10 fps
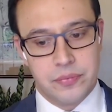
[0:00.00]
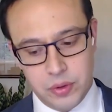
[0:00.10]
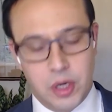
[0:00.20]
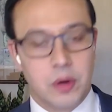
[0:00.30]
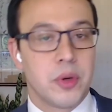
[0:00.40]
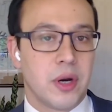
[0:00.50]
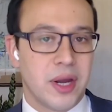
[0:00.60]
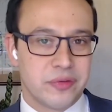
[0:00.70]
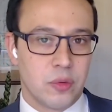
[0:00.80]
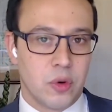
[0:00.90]
we don't
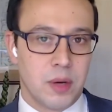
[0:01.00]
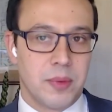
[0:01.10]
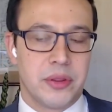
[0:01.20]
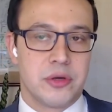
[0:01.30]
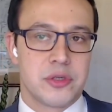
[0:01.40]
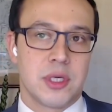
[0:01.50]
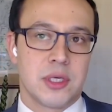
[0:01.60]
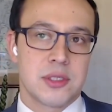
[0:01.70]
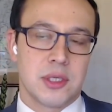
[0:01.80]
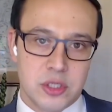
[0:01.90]
have to worry about those
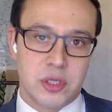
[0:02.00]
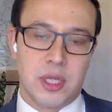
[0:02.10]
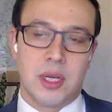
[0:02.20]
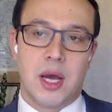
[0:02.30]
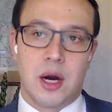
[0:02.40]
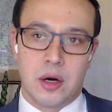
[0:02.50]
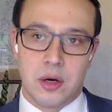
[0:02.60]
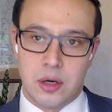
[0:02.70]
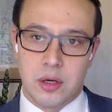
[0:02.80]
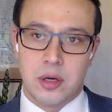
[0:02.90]
things, so that our